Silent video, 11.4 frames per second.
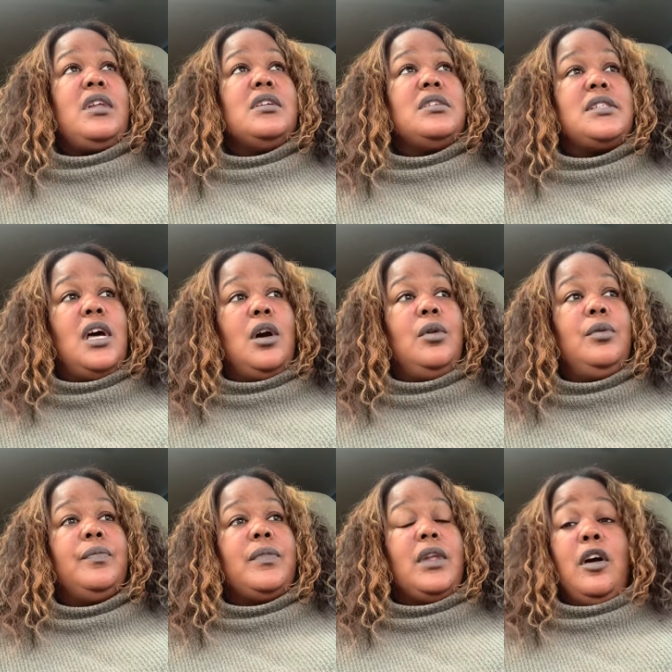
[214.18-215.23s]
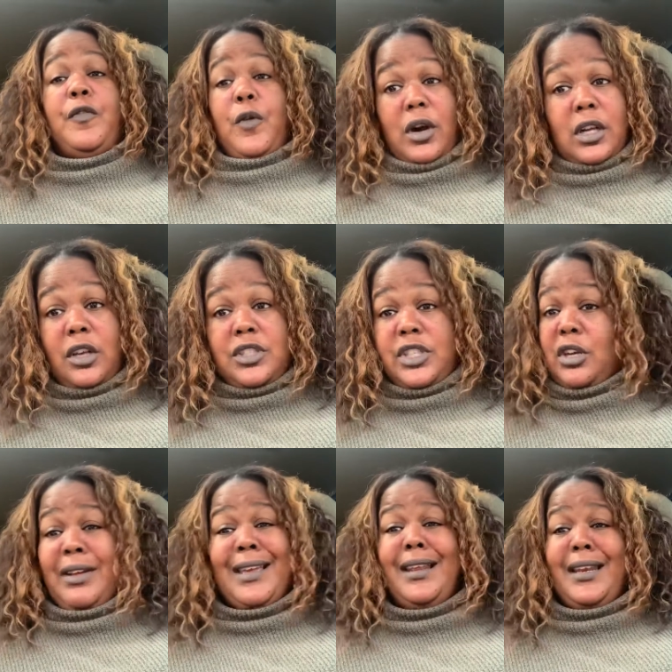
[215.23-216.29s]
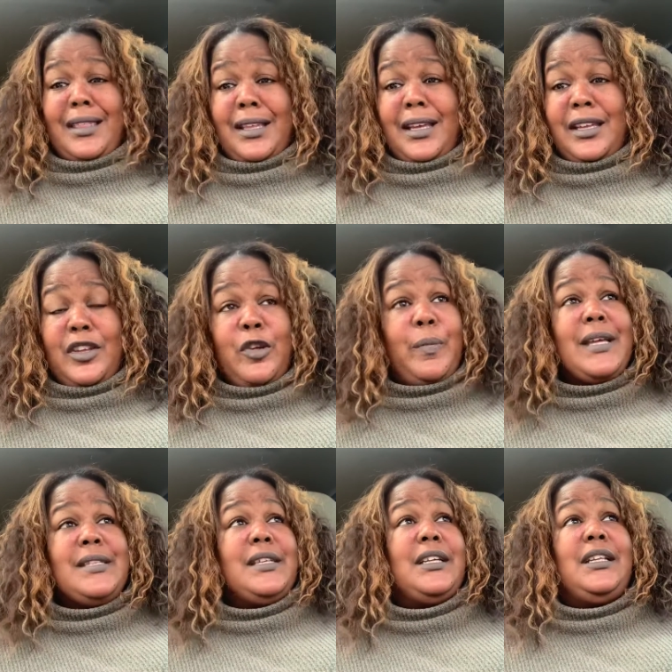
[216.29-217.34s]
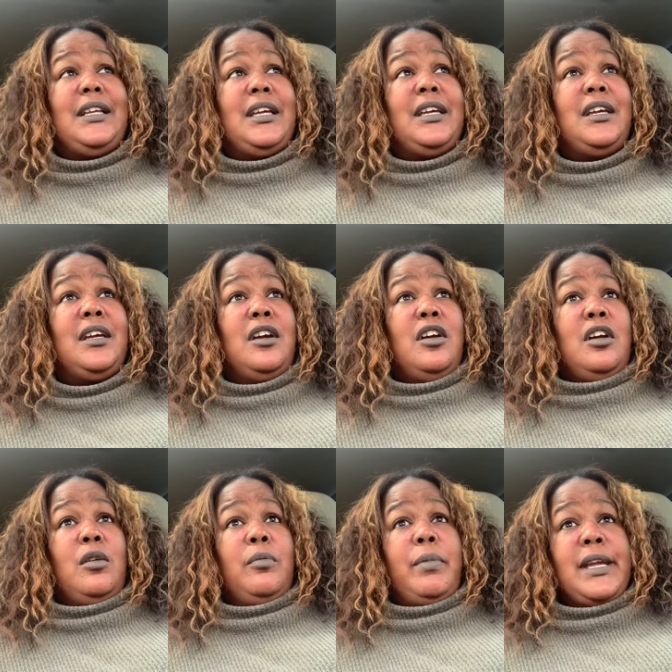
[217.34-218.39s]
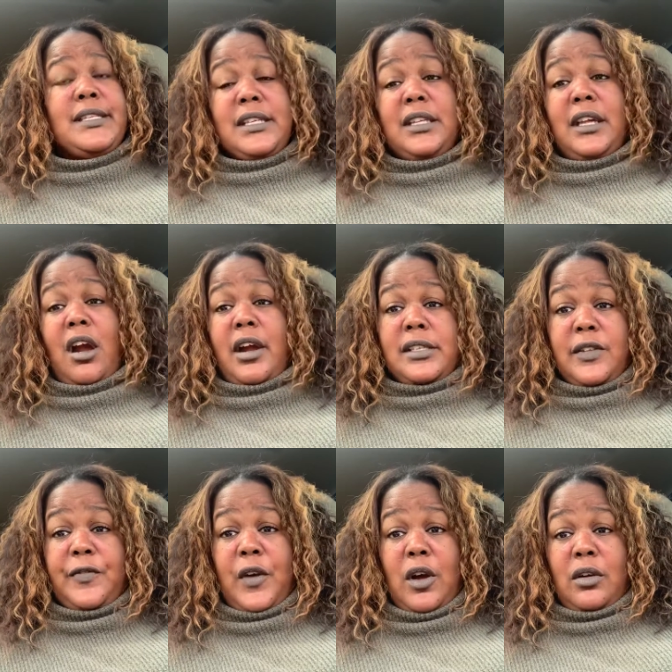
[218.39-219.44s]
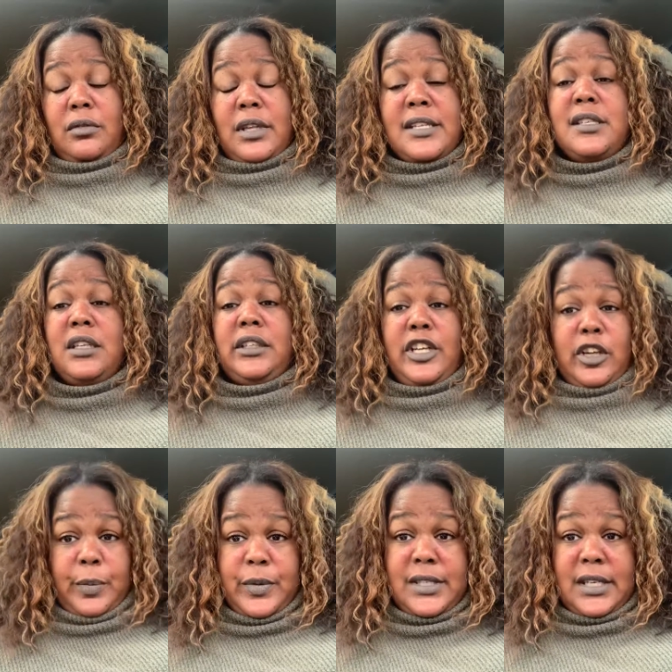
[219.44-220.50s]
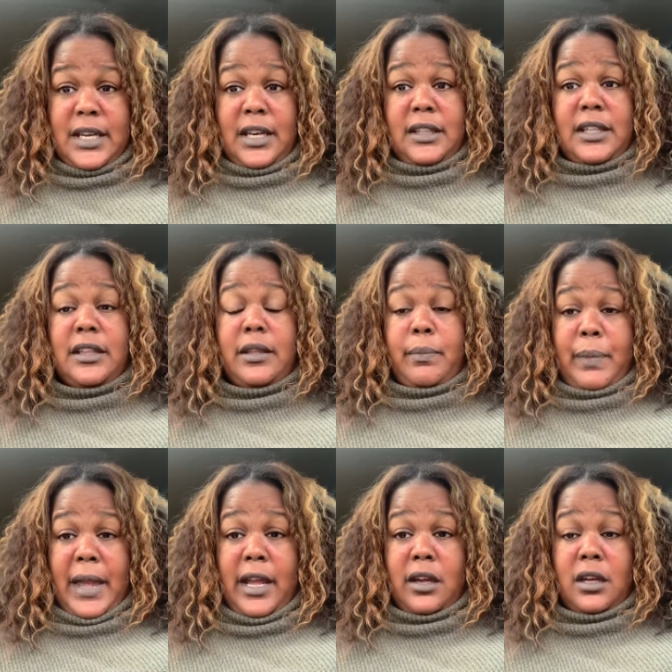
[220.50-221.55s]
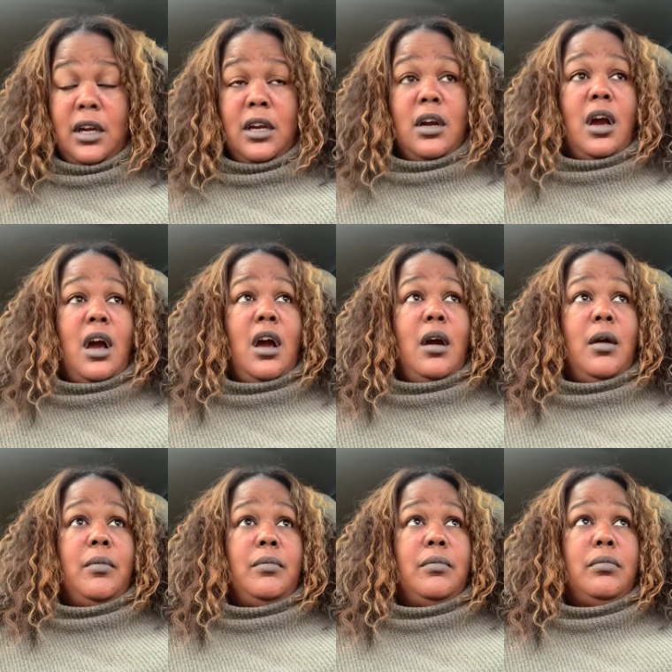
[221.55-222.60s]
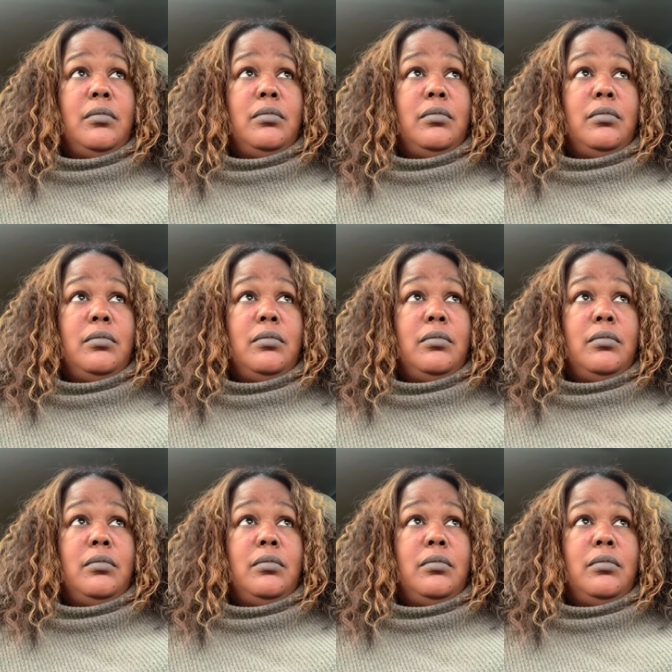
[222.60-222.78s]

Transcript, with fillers: So a foreclosure, you don't get anything. You basically, basically are in default. It's the legal proceeding that the bank um,